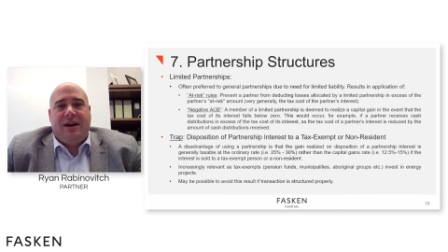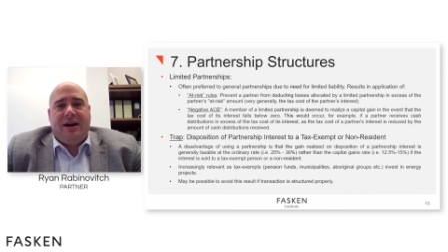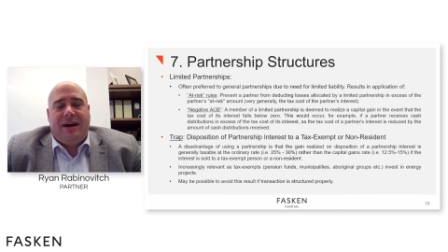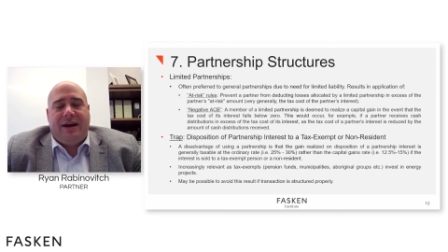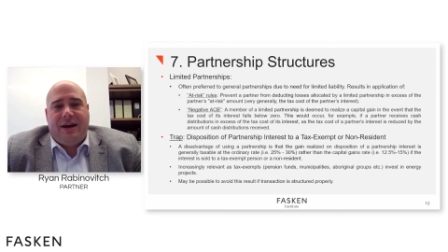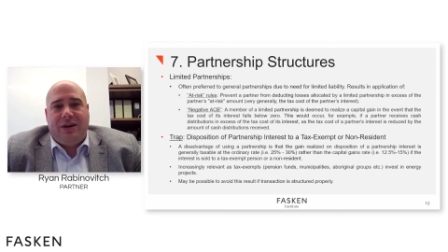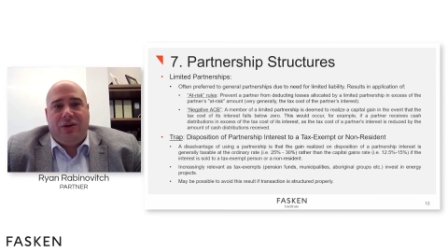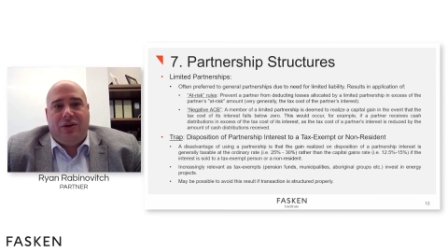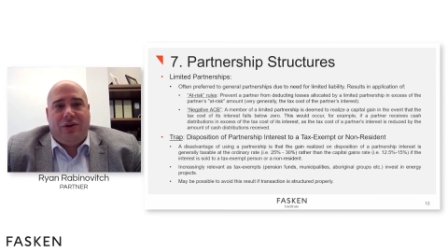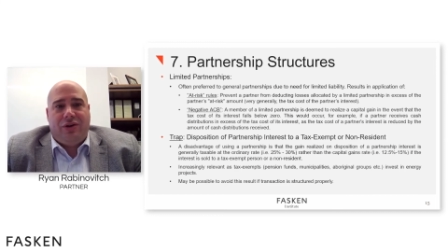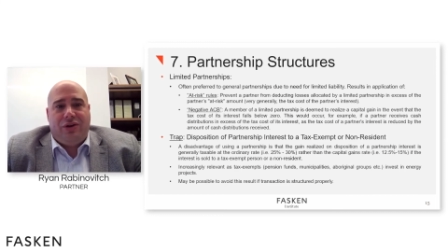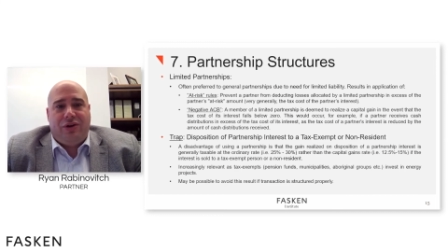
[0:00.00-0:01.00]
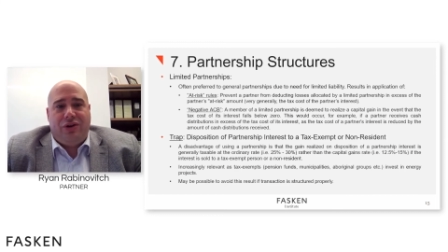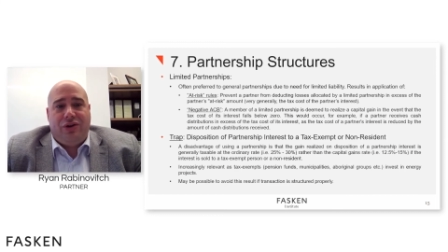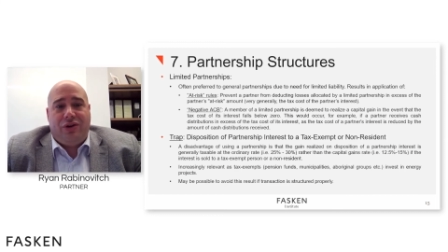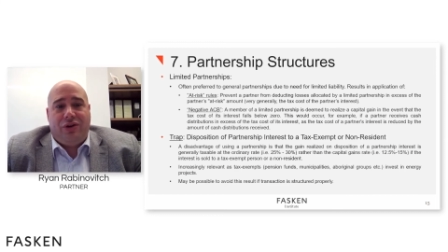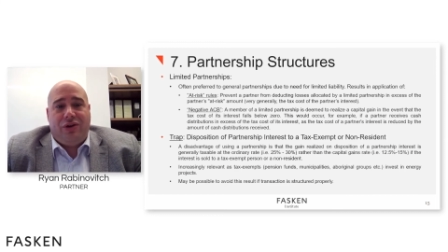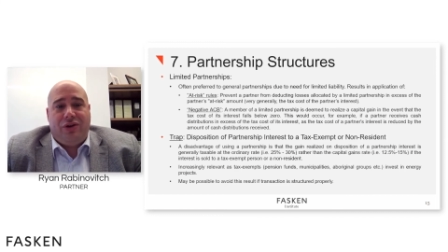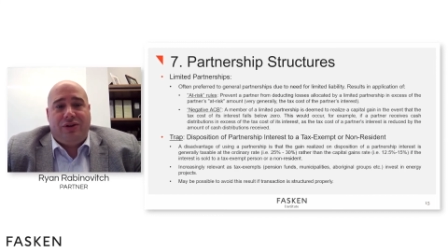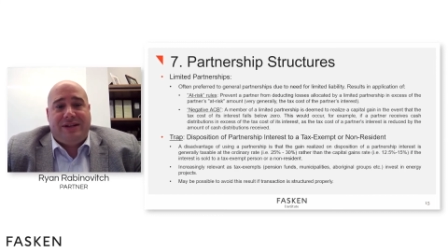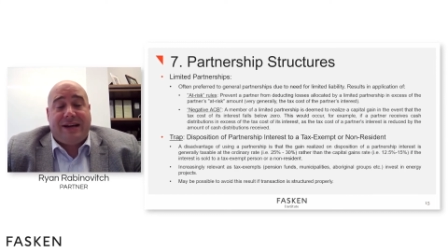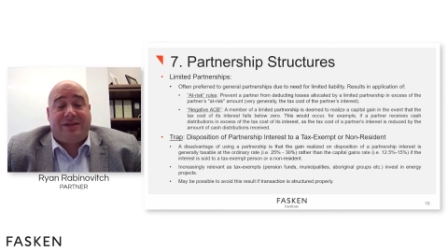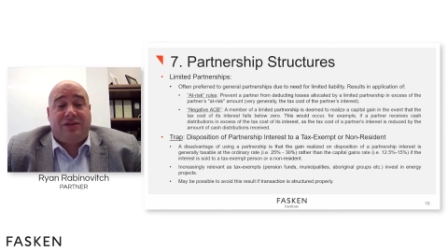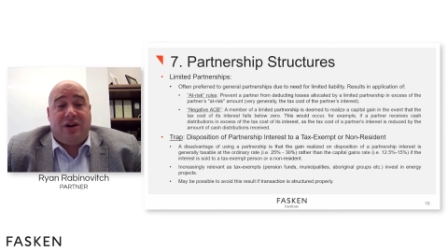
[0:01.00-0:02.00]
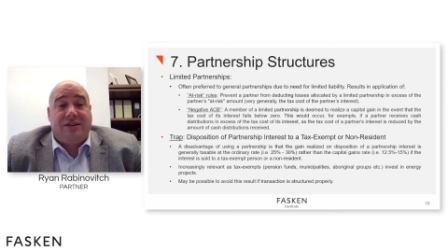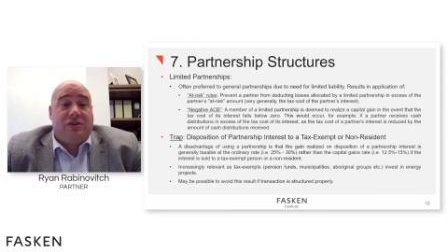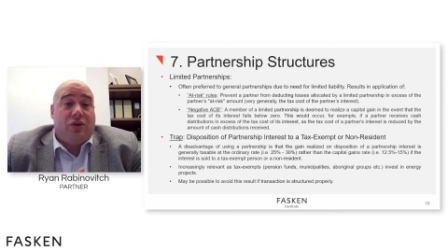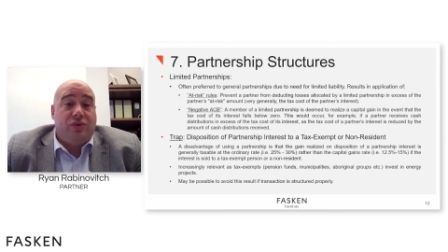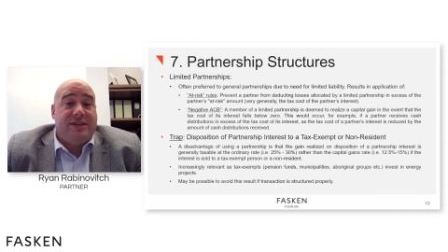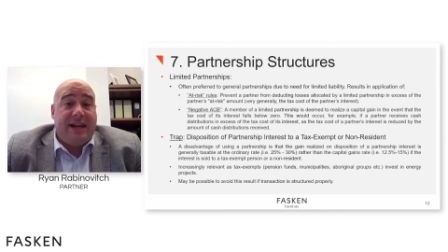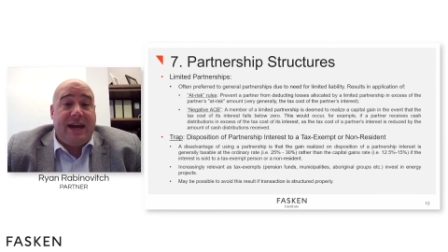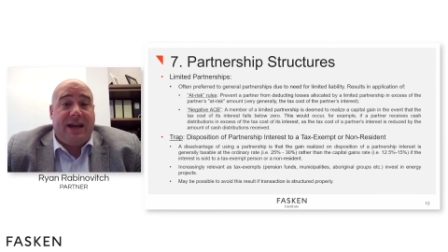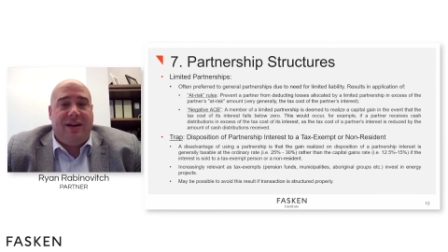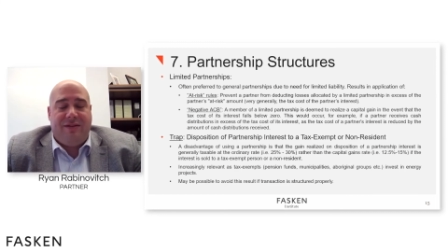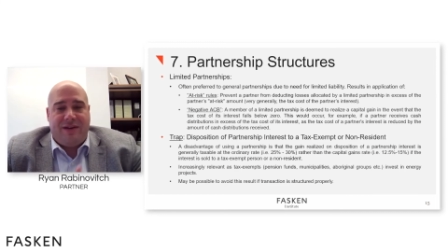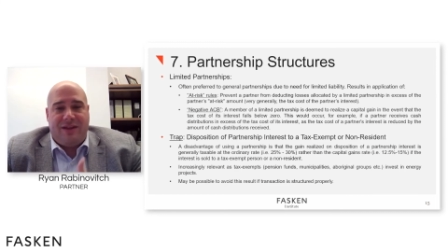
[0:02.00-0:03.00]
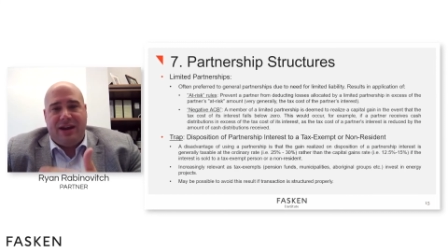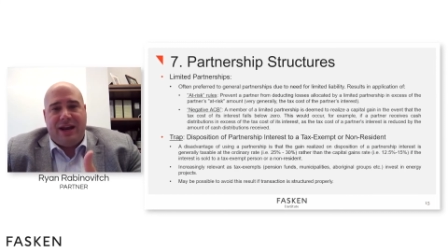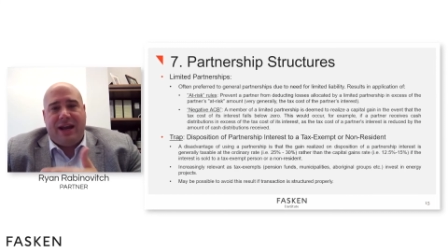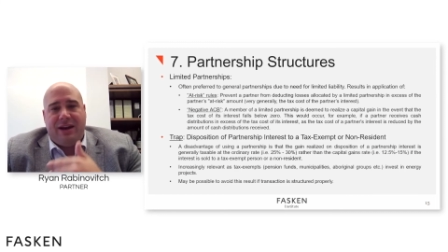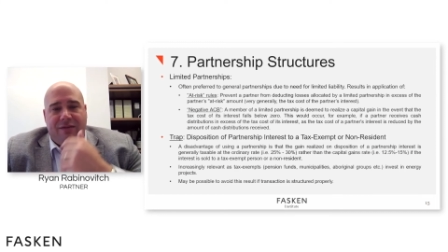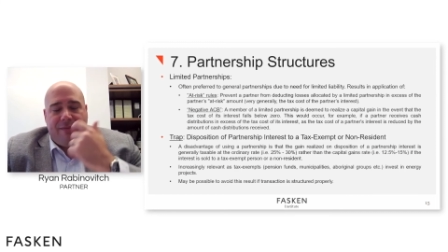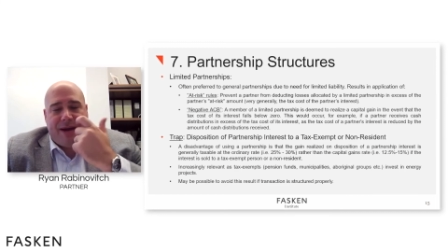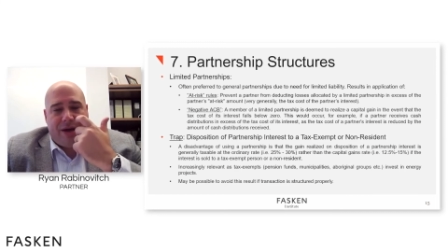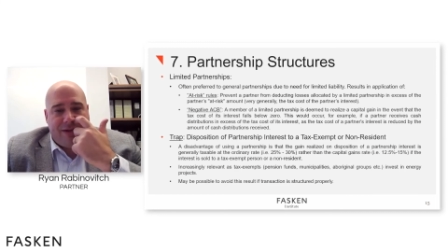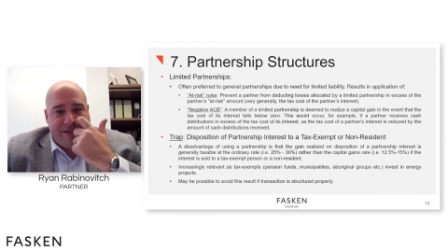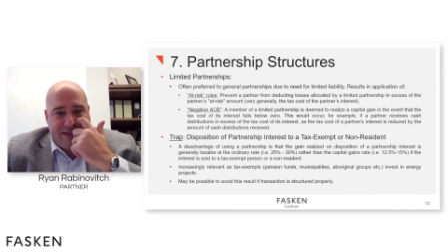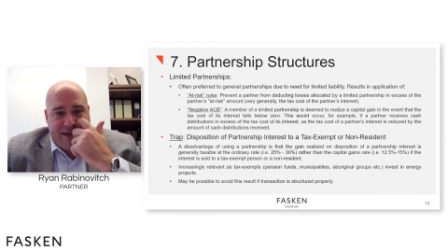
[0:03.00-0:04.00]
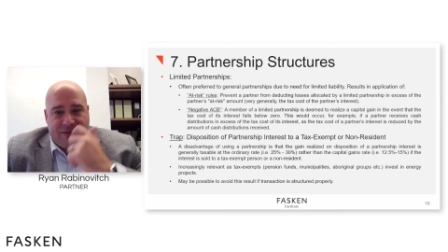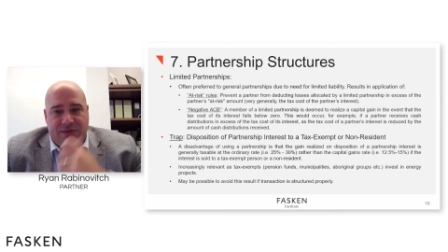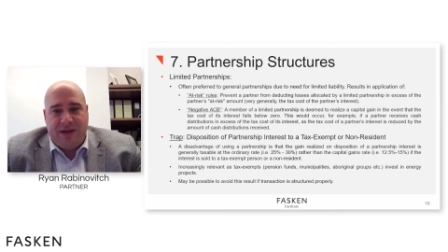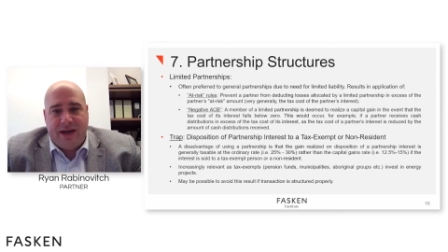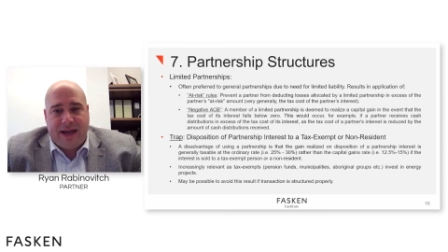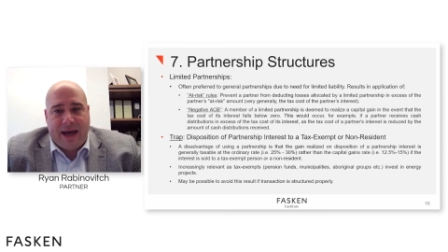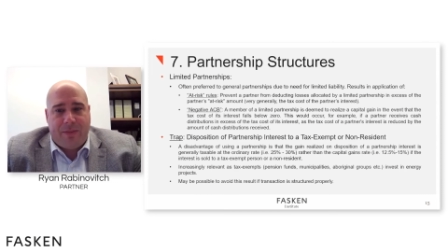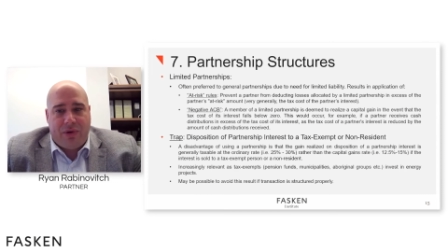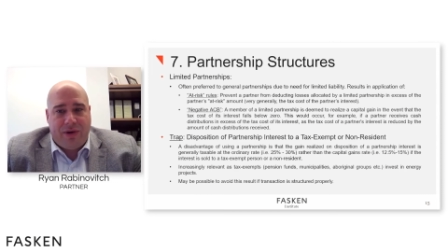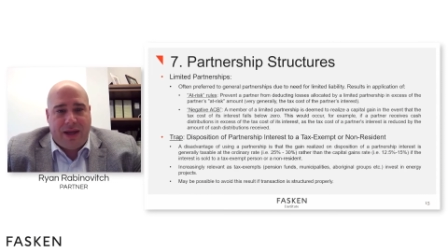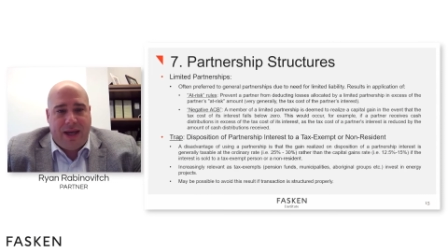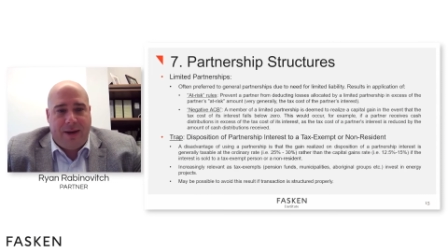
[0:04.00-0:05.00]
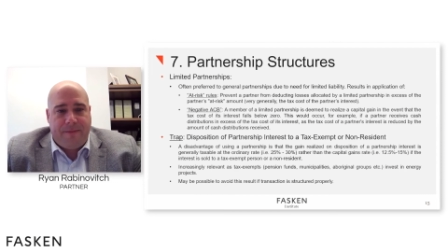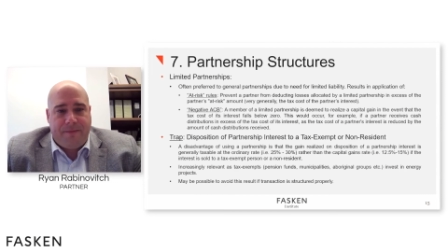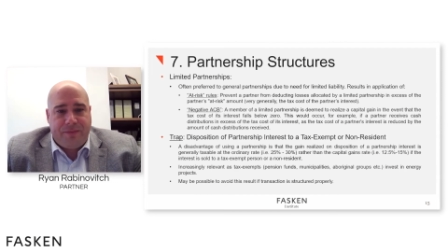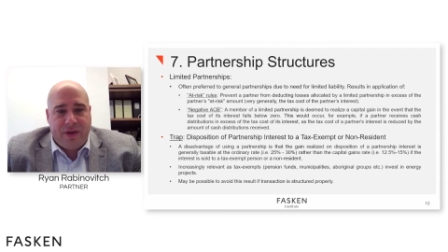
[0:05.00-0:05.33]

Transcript: your tax cost goes negative, and the negative amount is deemed to be a capital gain.